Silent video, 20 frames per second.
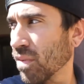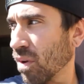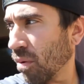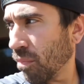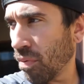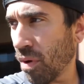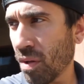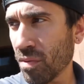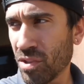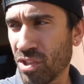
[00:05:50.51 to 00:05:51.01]

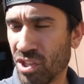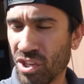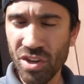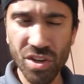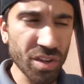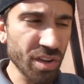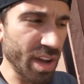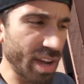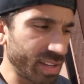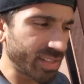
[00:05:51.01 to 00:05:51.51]
I'll probably show
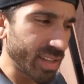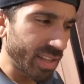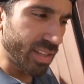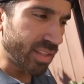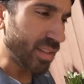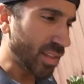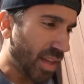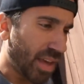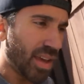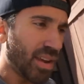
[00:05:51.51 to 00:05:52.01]
you guys
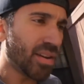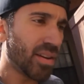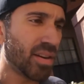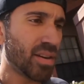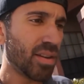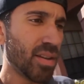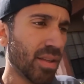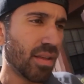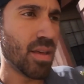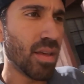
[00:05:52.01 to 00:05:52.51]
it
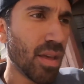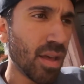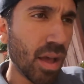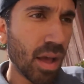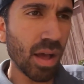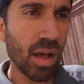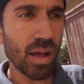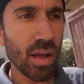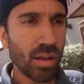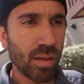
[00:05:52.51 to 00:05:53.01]
later
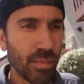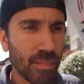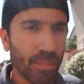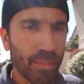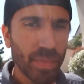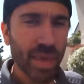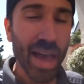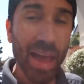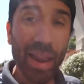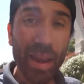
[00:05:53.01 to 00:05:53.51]

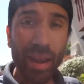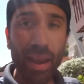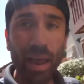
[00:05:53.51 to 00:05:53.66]
at